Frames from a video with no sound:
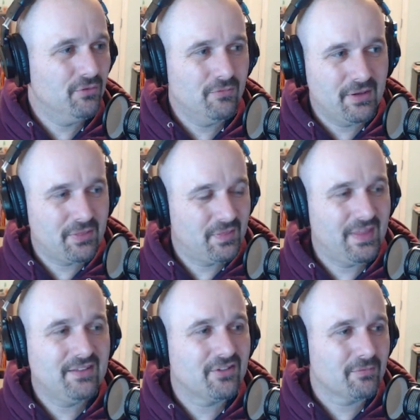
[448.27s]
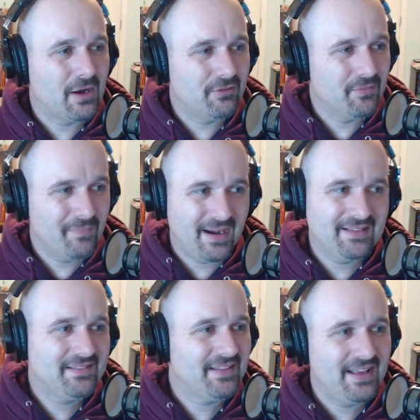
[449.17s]
with things around
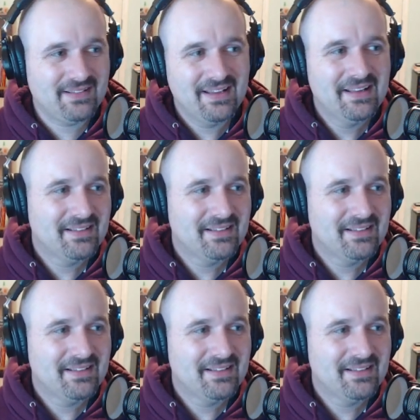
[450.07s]
mindset,